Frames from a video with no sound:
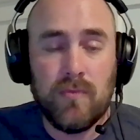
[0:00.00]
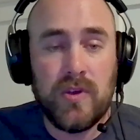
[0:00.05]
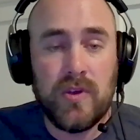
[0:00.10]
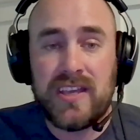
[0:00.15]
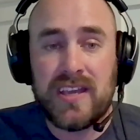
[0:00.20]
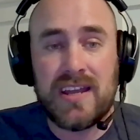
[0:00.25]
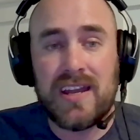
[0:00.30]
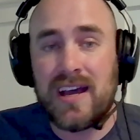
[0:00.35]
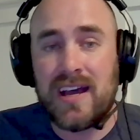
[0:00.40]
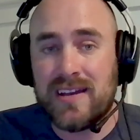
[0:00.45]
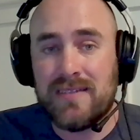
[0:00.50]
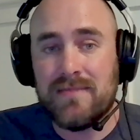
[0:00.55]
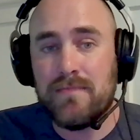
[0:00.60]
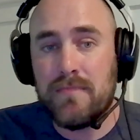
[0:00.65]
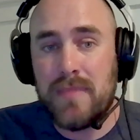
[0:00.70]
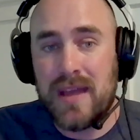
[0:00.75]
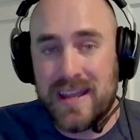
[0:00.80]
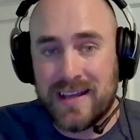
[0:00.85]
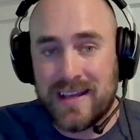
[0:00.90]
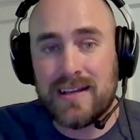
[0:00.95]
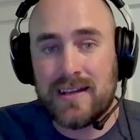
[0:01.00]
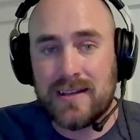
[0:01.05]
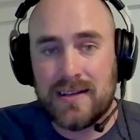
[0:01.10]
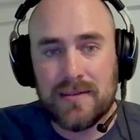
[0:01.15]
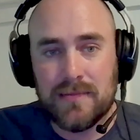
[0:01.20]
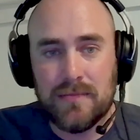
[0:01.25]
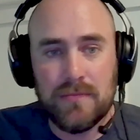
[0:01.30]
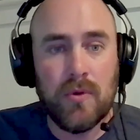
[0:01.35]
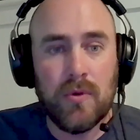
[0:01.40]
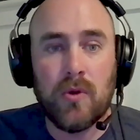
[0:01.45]
we cannot make
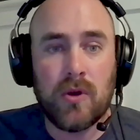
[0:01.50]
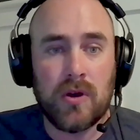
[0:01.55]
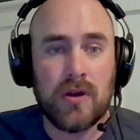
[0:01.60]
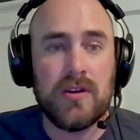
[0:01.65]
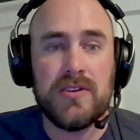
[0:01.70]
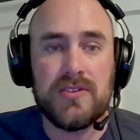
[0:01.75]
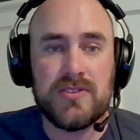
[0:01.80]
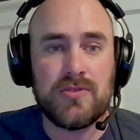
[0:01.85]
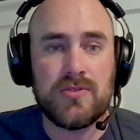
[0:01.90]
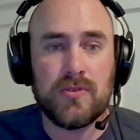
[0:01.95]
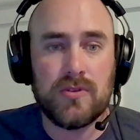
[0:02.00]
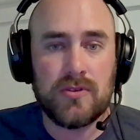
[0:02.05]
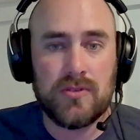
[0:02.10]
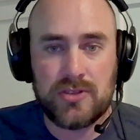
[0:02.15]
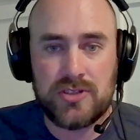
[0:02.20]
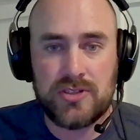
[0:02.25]
more historical